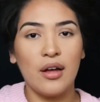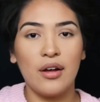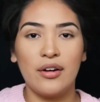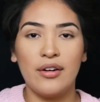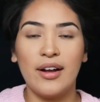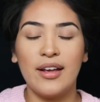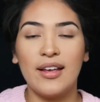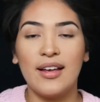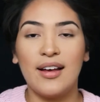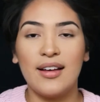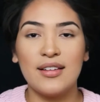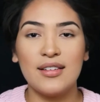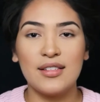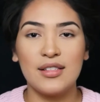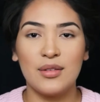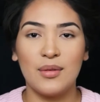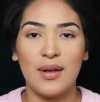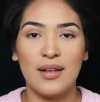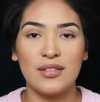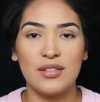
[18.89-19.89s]
Alright
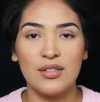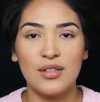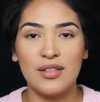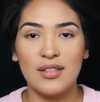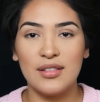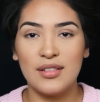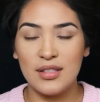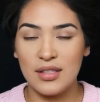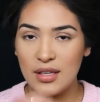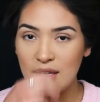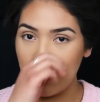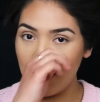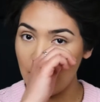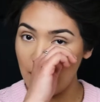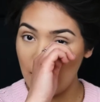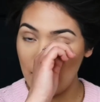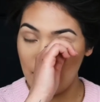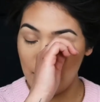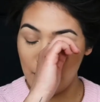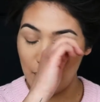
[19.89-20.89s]
guys, so as you can
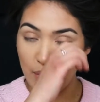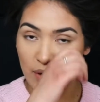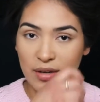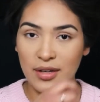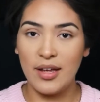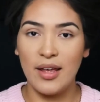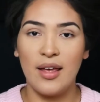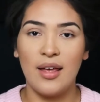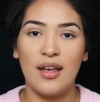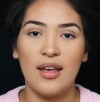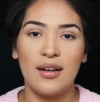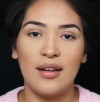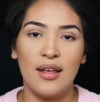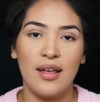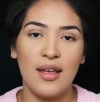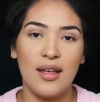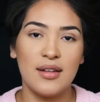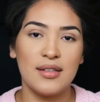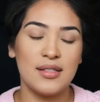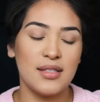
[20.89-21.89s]
see, I went ahead
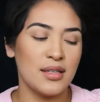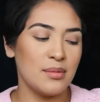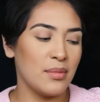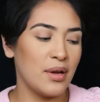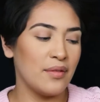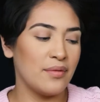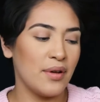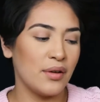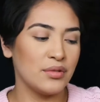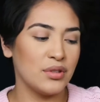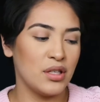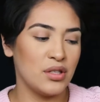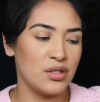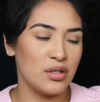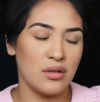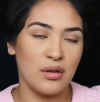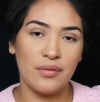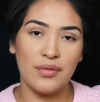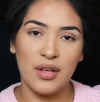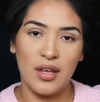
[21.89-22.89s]
and did my
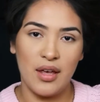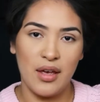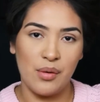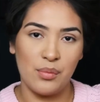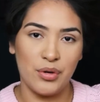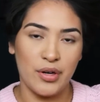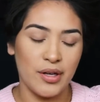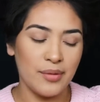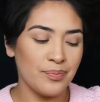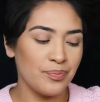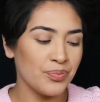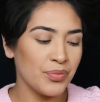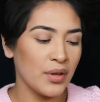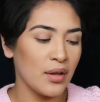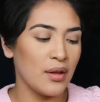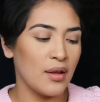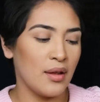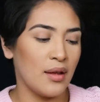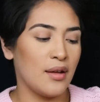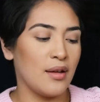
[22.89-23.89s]
foundation off camera.
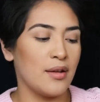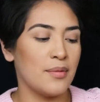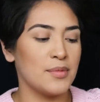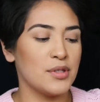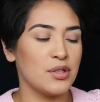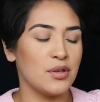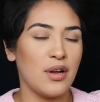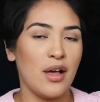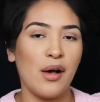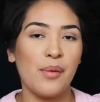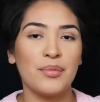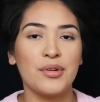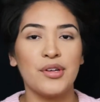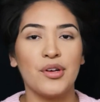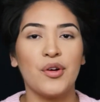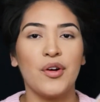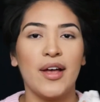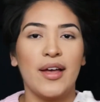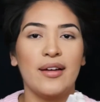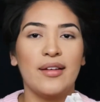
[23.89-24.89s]
Um, so now I'm going
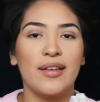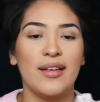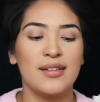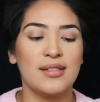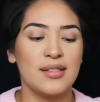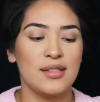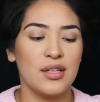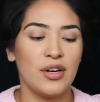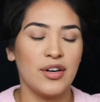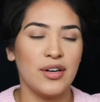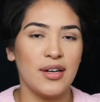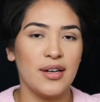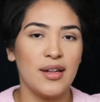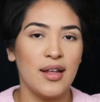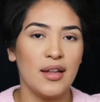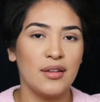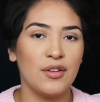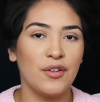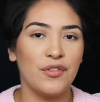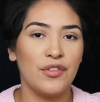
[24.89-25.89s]
to go ahead and get
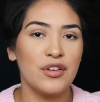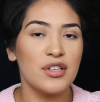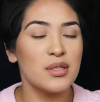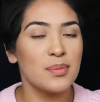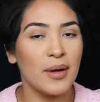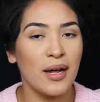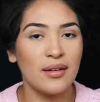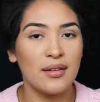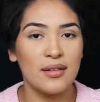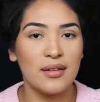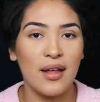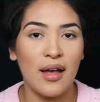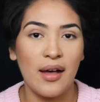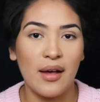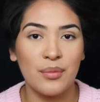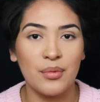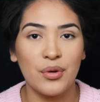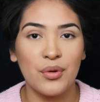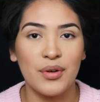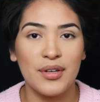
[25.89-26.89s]
started. And the first palette that
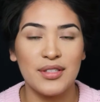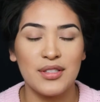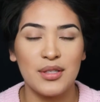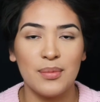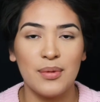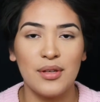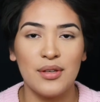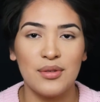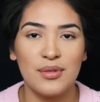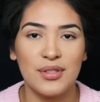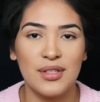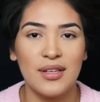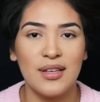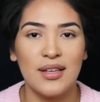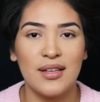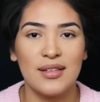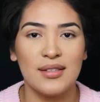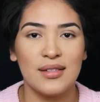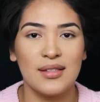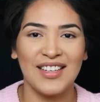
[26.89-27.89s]
I'm going to be
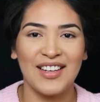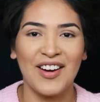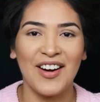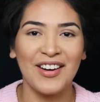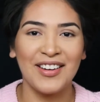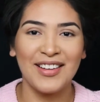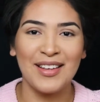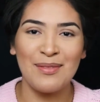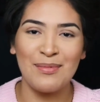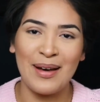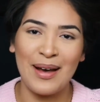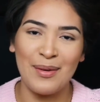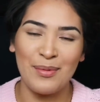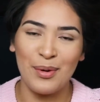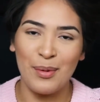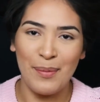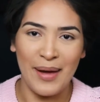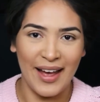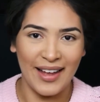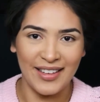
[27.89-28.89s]
using is the Carli
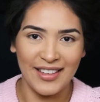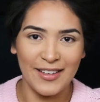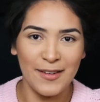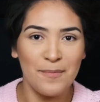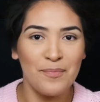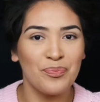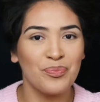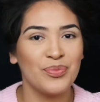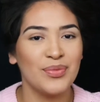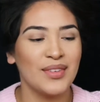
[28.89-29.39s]
Bybel palette